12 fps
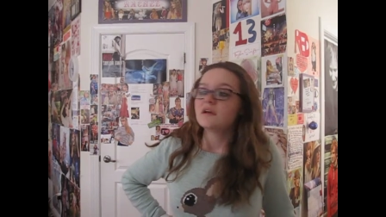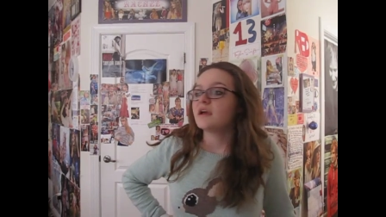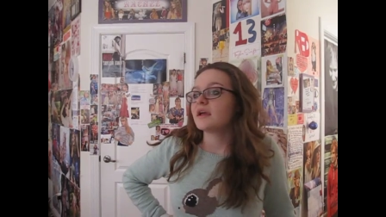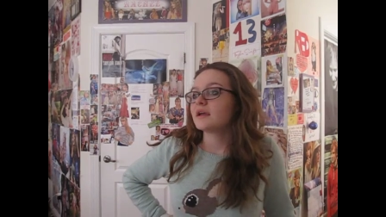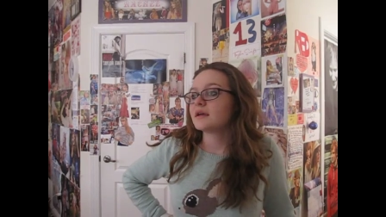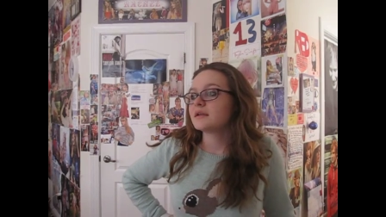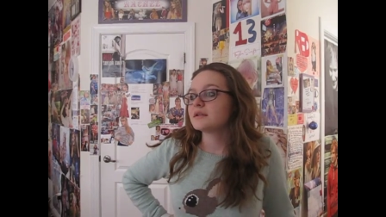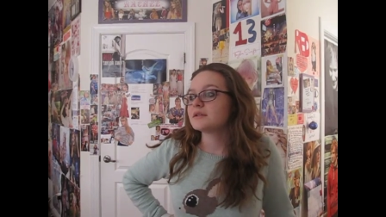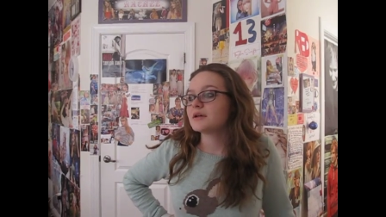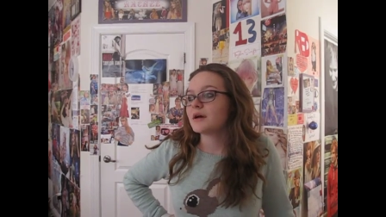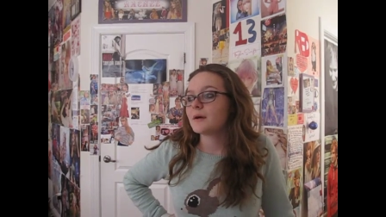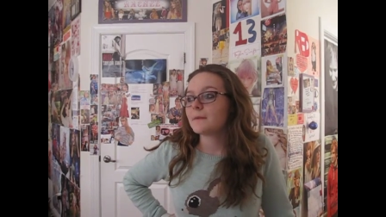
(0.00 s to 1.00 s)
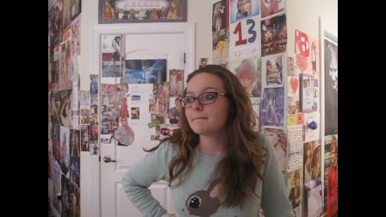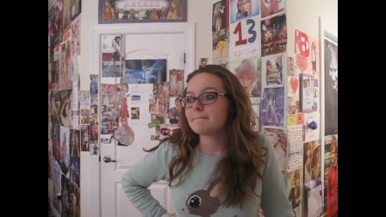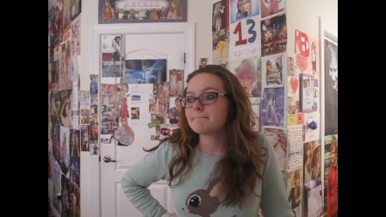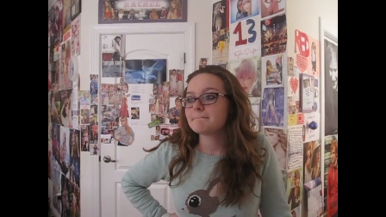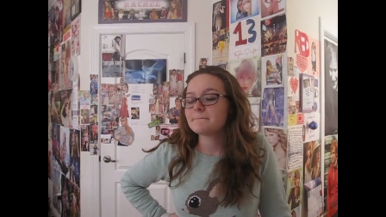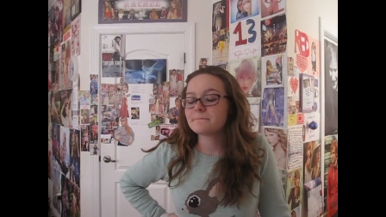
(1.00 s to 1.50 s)
And
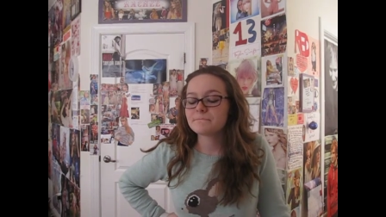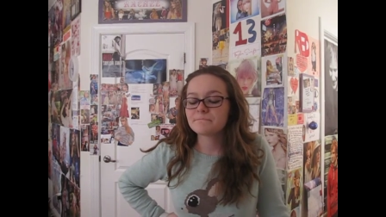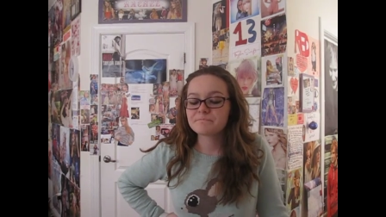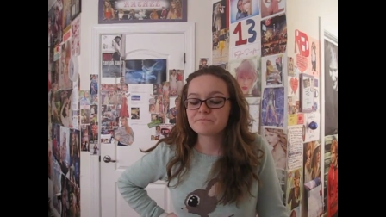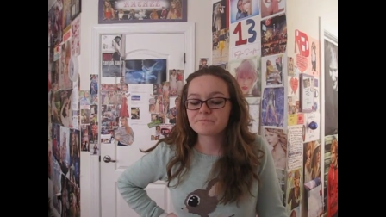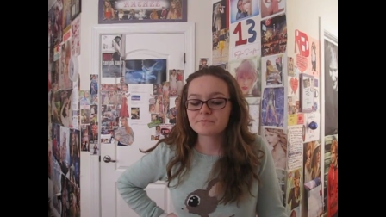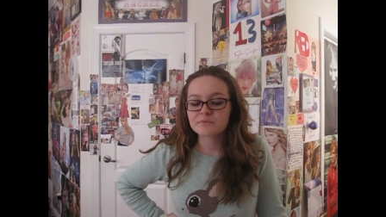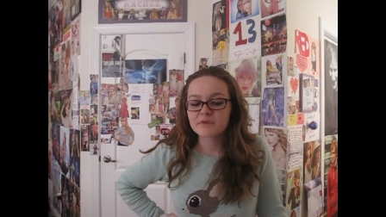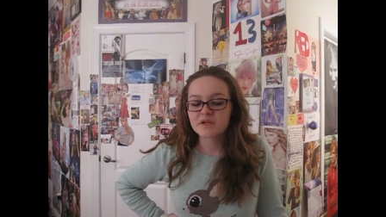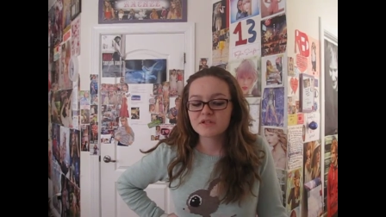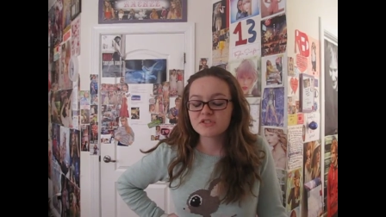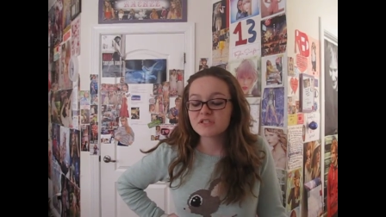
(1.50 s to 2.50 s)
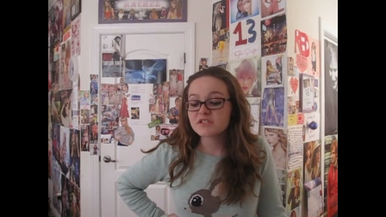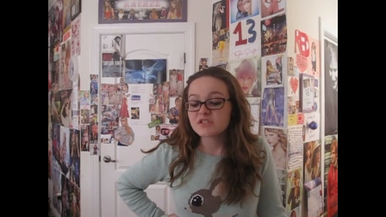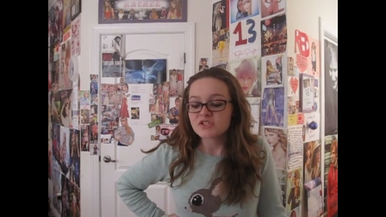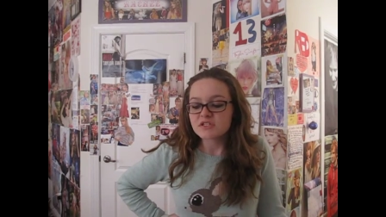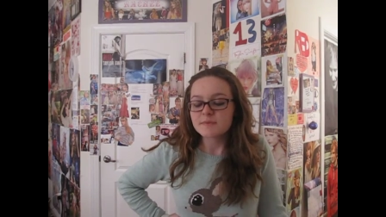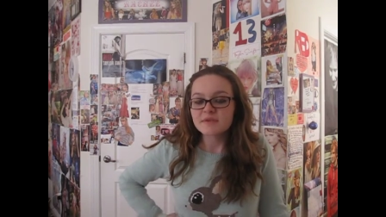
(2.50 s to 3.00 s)
um, she,
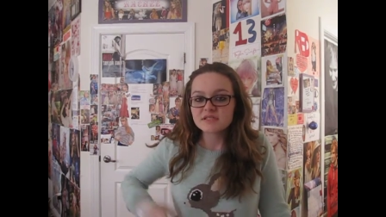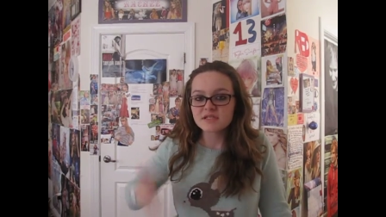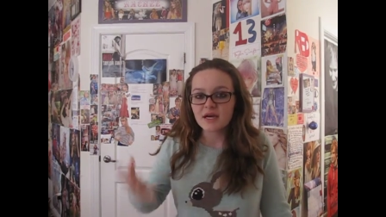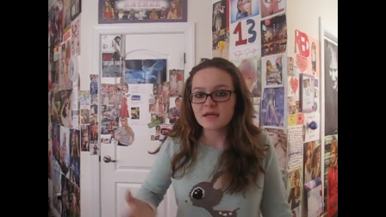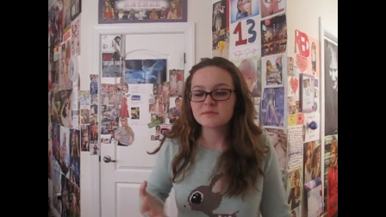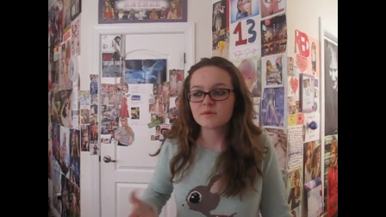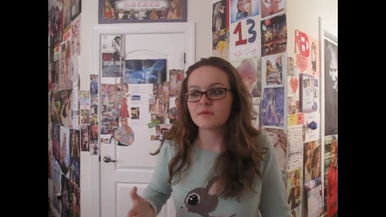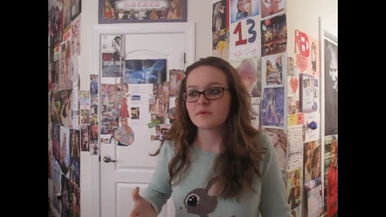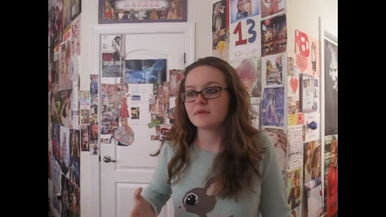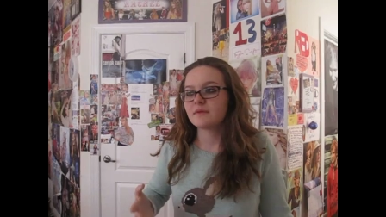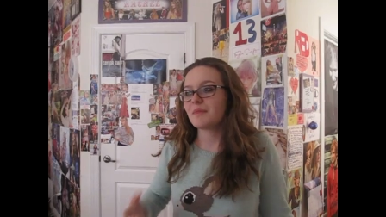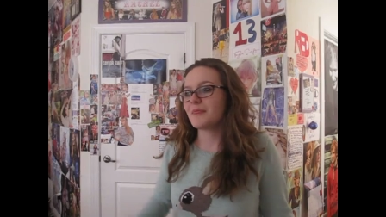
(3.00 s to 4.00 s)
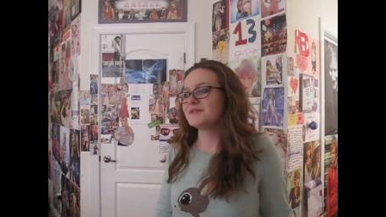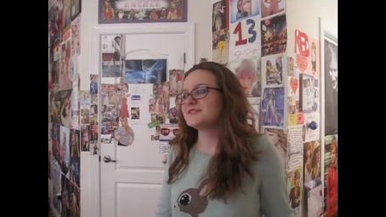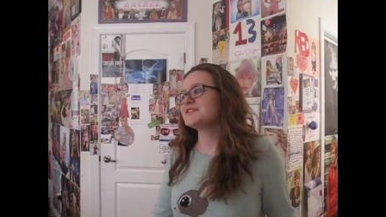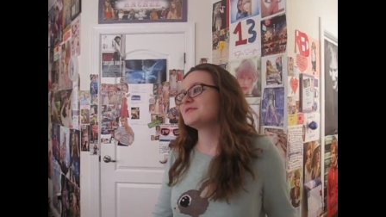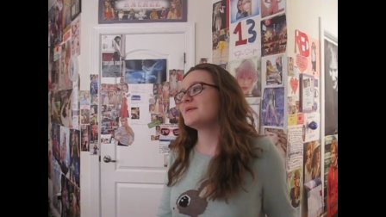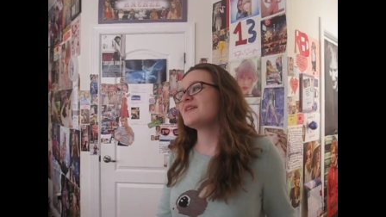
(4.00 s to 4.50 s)
she spends time with,
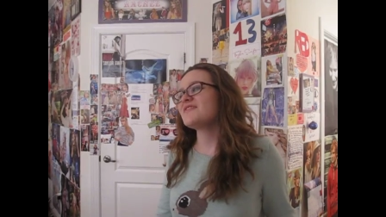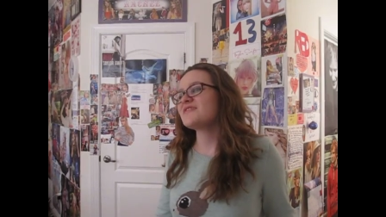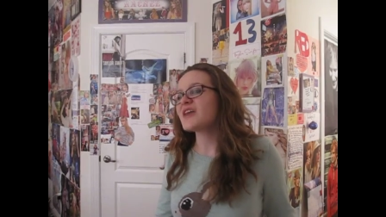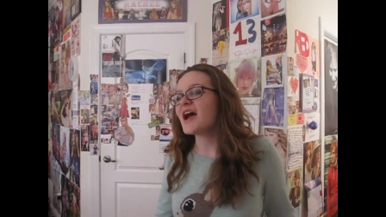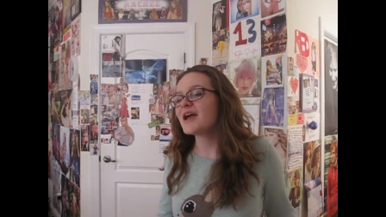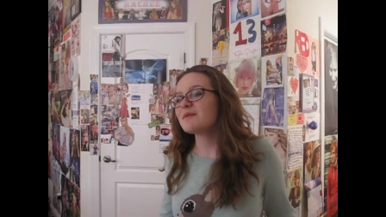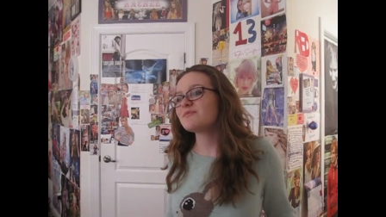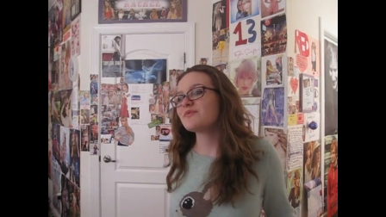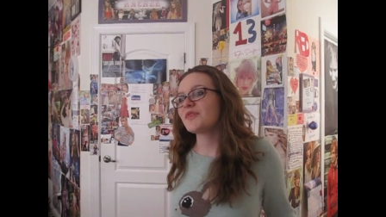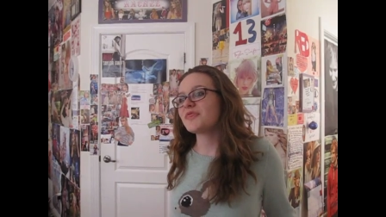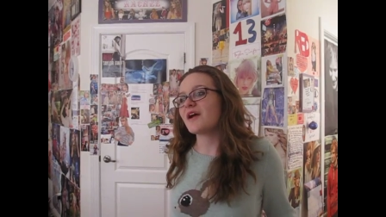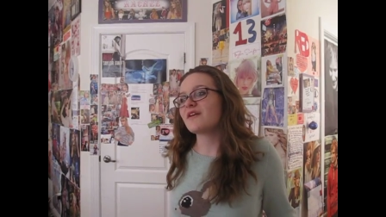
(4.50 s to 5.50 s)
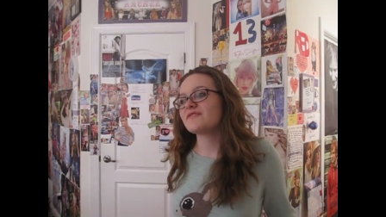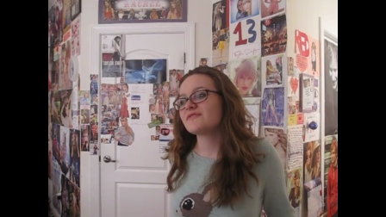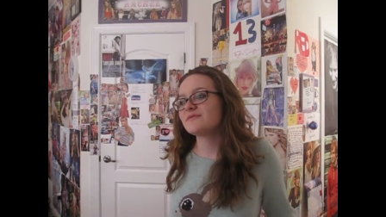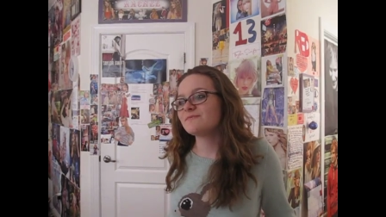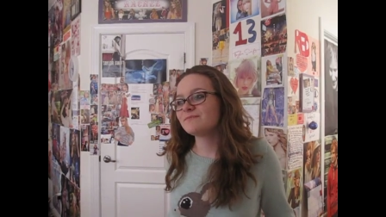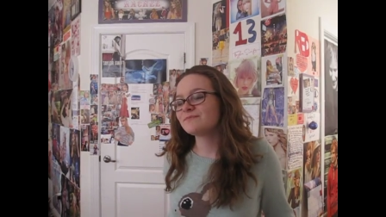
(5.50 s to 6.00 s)
she spends time with
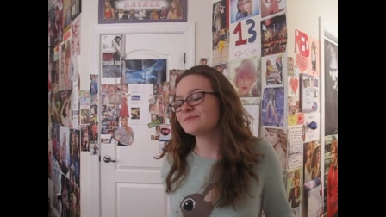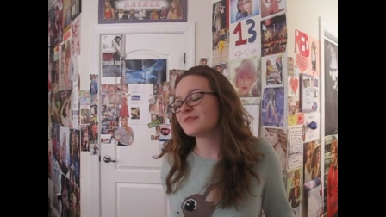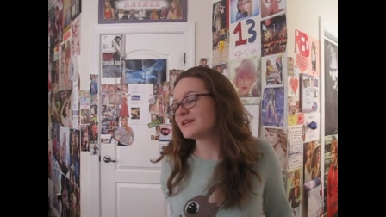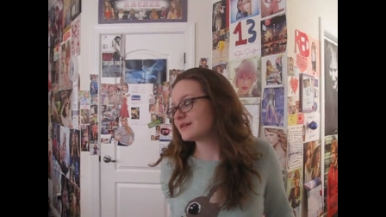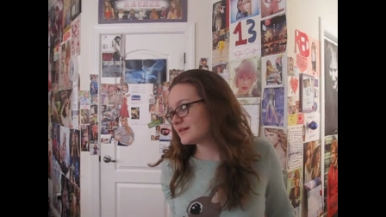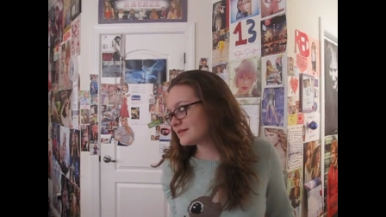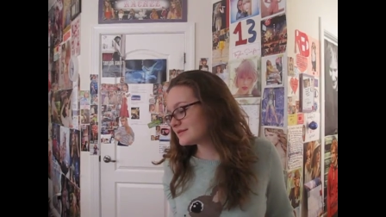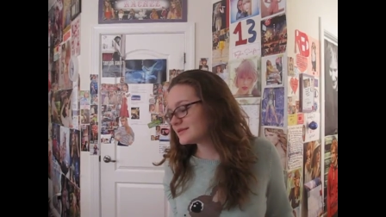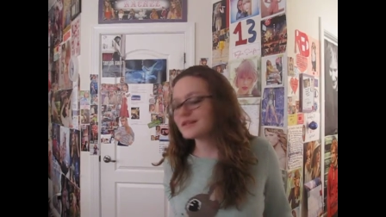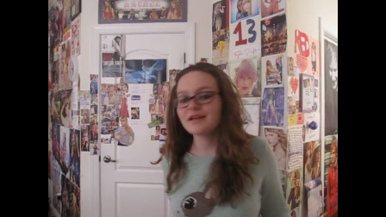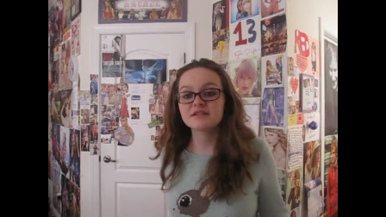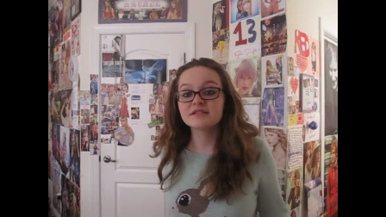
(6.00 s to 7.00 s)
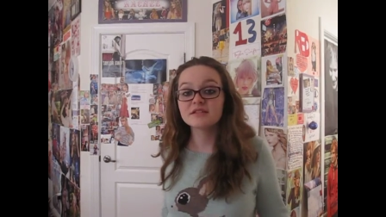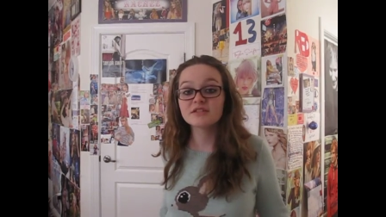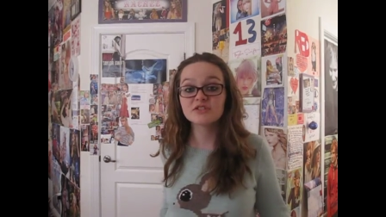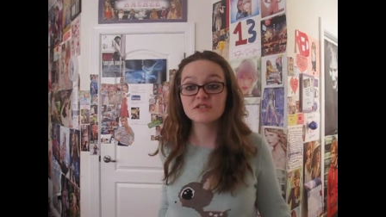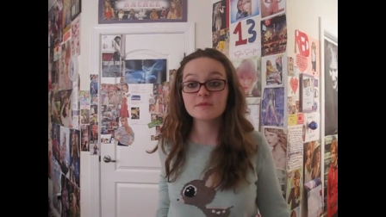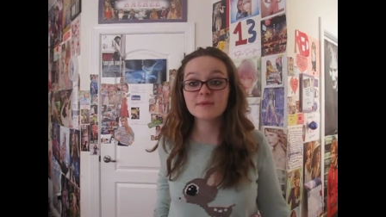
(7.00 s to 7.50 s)
us. Yes,
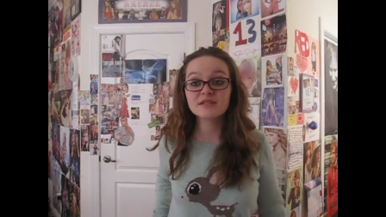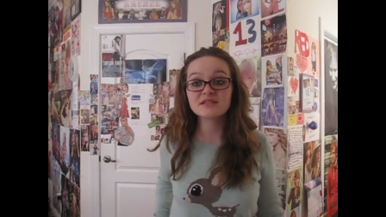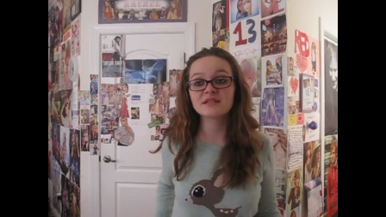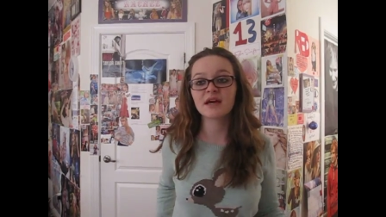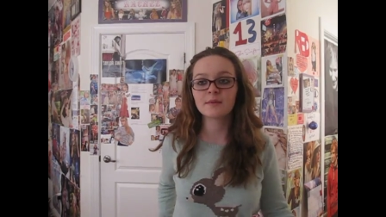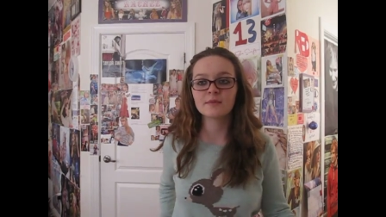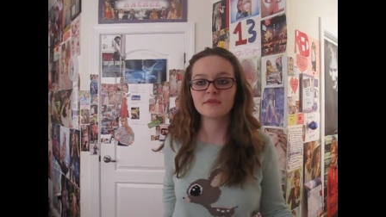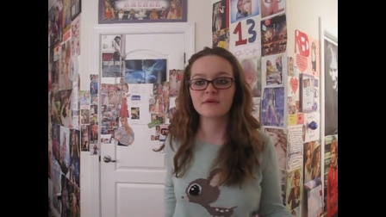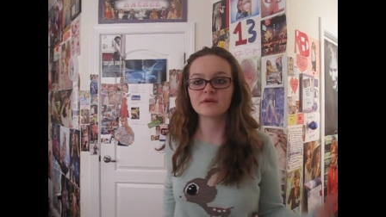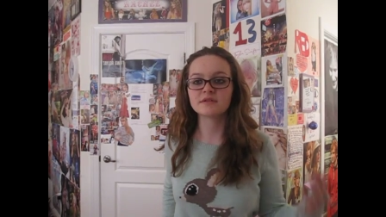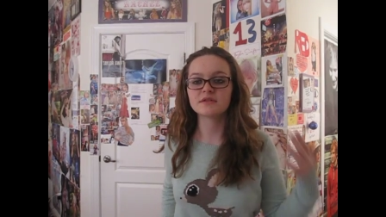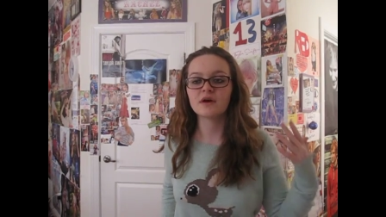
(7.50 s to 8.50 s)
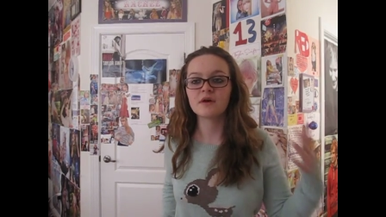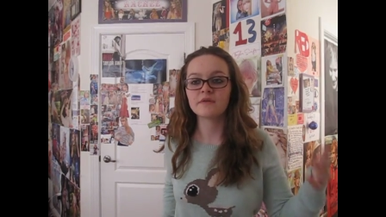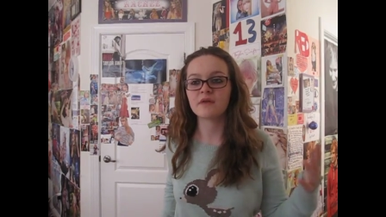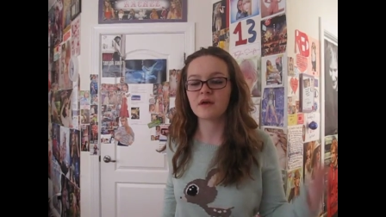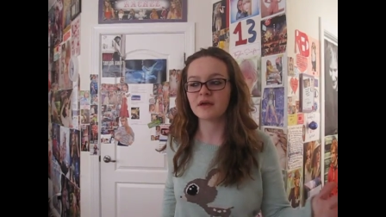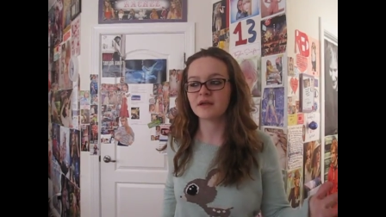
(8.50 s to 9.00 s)
she spends time with us
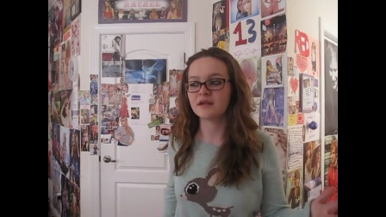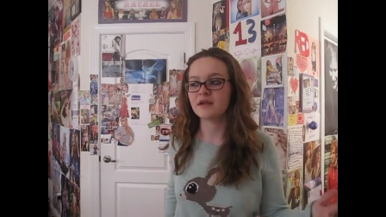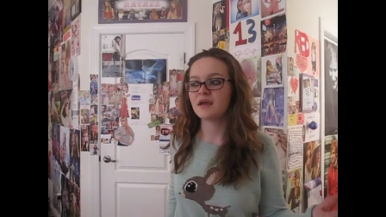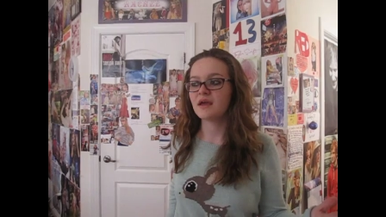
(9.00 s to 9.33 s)
online,